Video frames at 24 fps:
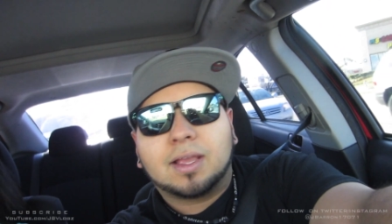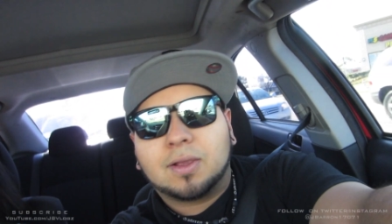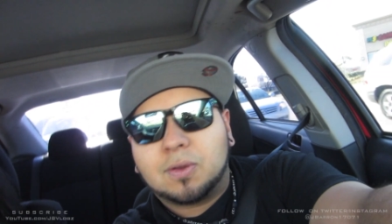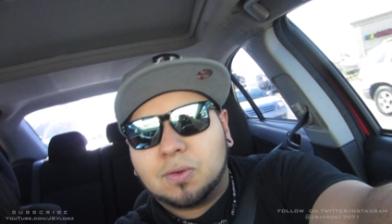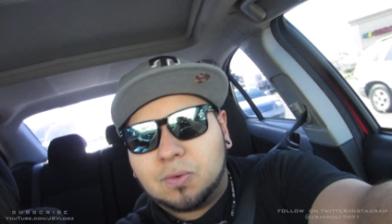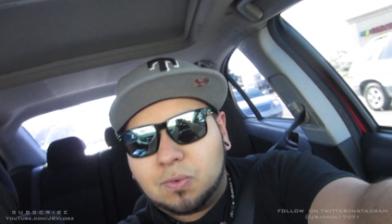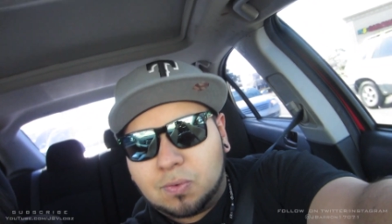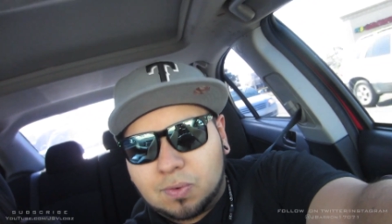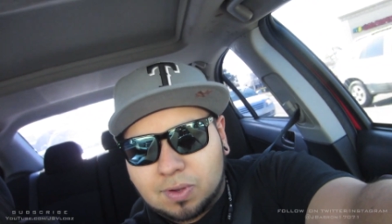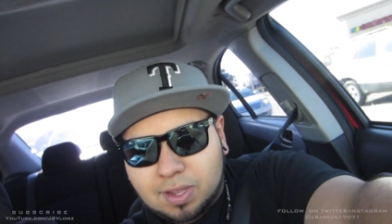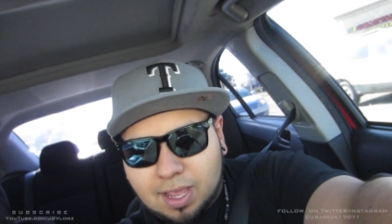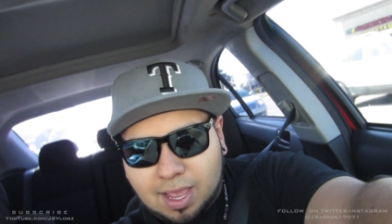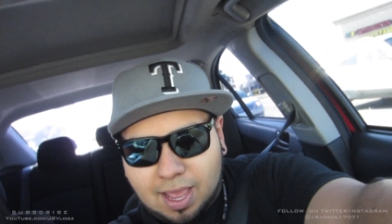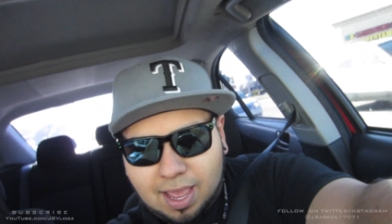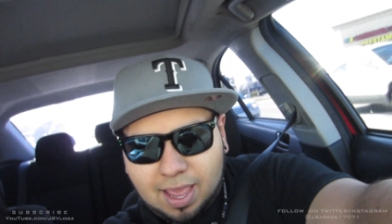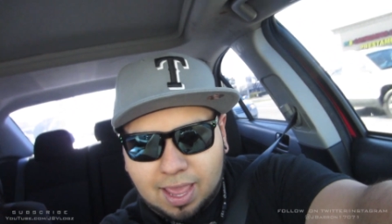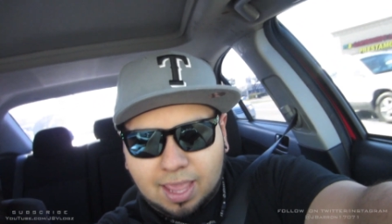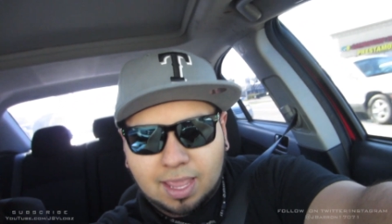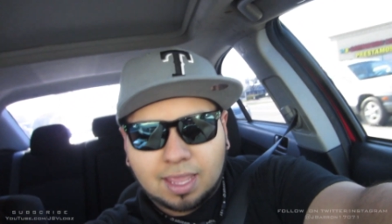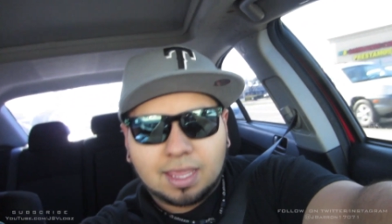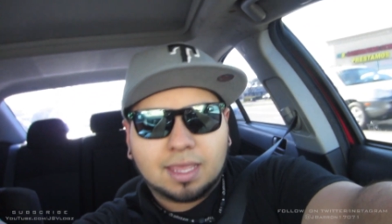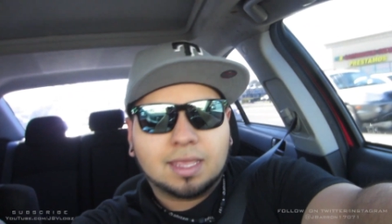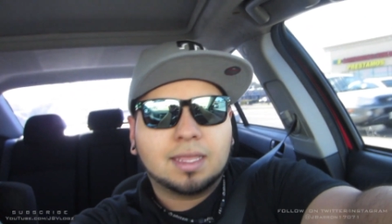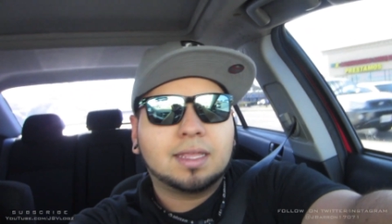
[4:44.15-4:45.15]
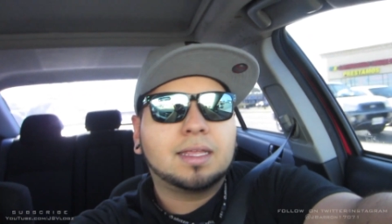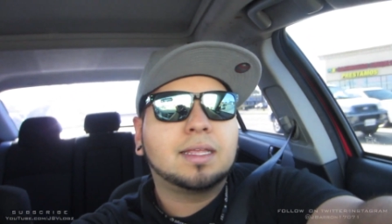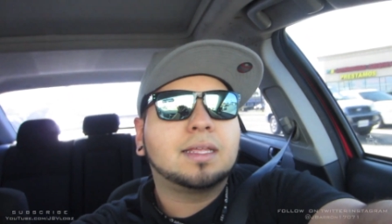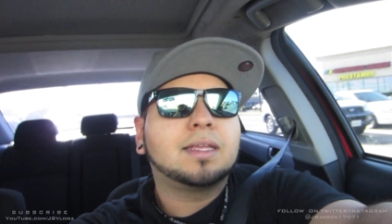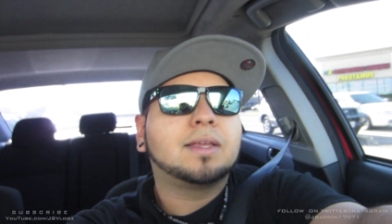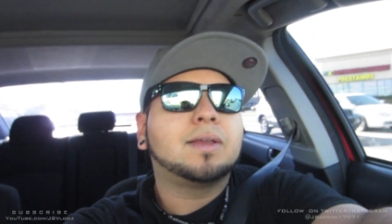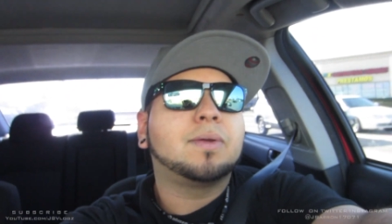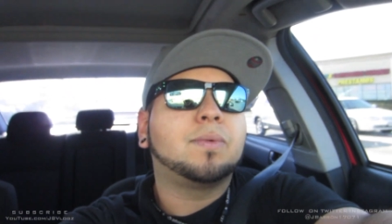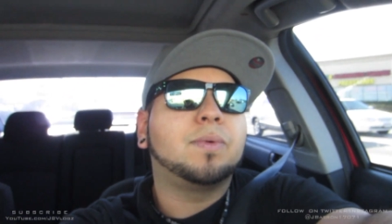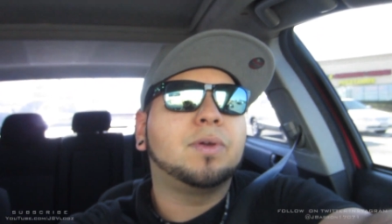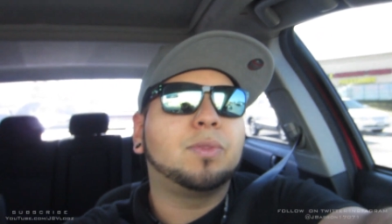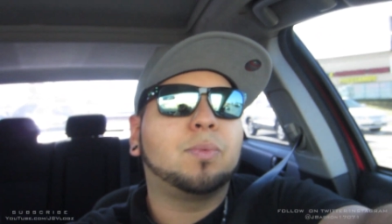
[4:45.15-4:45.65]
a cool guy
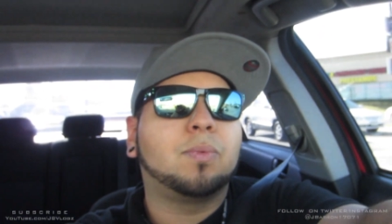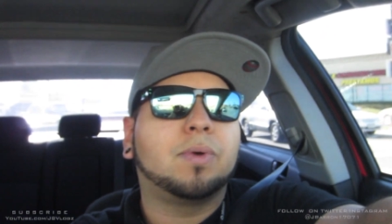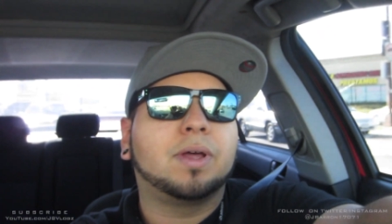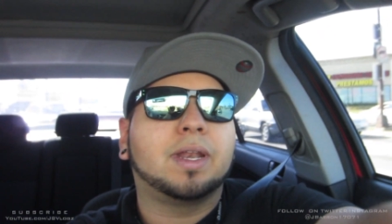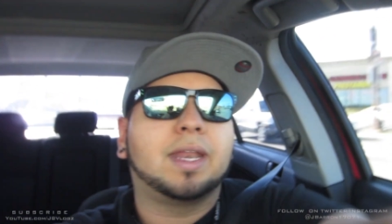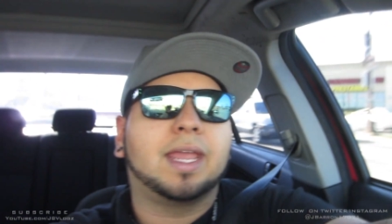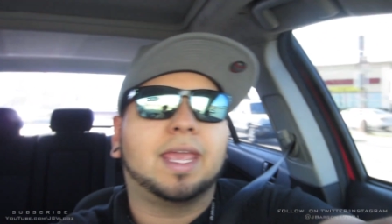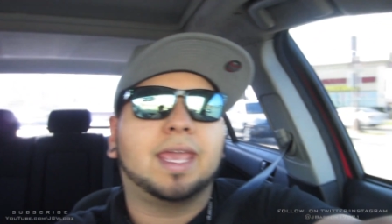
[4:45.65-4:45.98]
with one